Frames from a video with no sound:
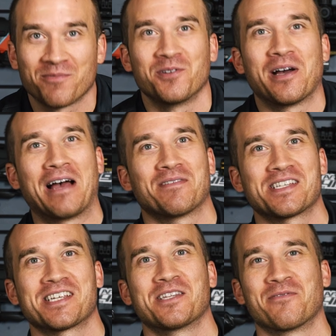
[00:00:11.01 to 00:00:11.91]
If you haven't
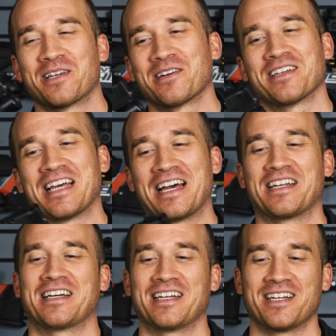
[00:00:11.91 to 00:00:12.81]
seen the video on
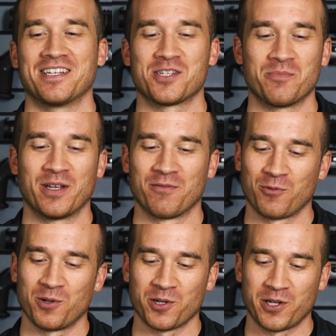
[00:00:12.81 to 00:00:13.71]
that, it's a bit of a
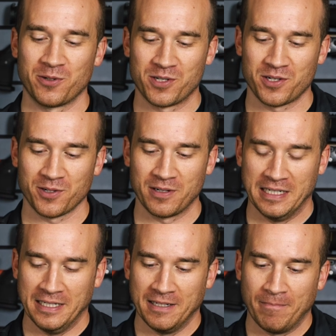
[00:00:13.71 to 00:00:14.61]
roller coaster.
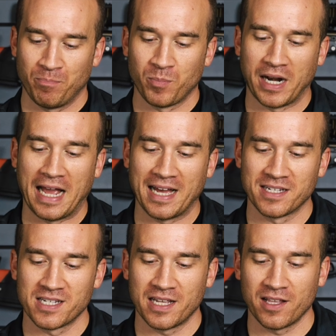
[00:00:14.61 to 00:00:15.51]
But I had
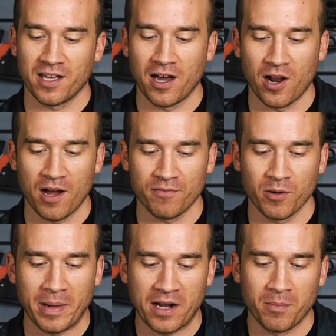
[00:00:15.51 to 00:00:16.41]
to send the gun off for
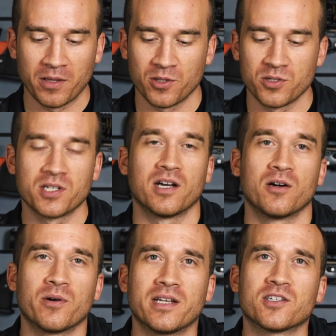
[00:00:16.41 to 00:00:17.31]
about a month or
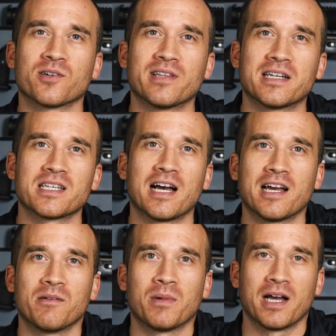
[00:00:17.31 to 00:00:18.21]
so, and during that
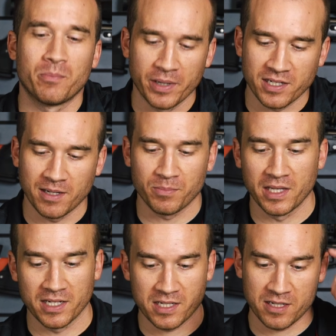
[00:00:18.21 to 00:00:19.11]
time I picked up
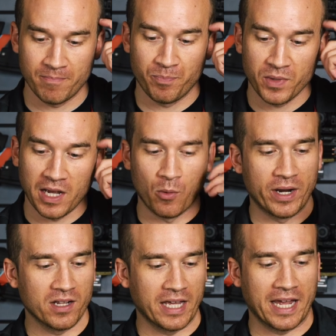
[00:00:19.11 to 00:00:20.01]
this. I
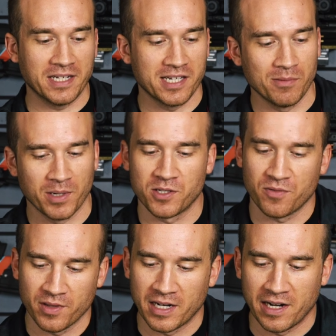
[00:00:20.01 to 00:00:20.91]
waited like 18 months
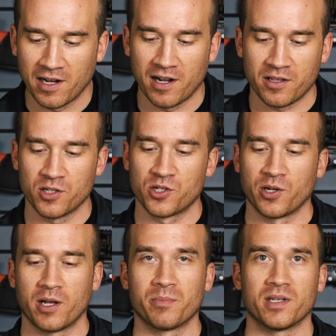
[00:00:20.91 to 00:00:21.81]
for the Nighthawk. This
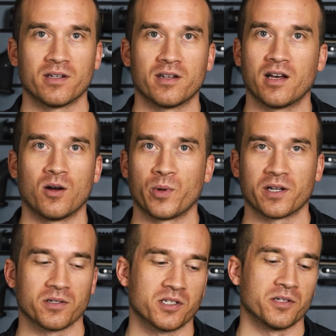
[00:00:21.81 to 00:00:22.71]
showed up in a
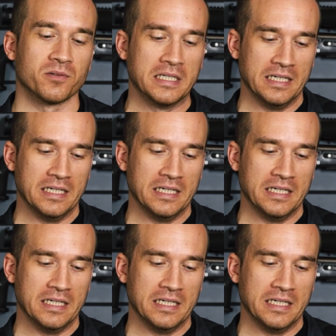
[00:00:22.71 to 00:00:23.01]
week or two.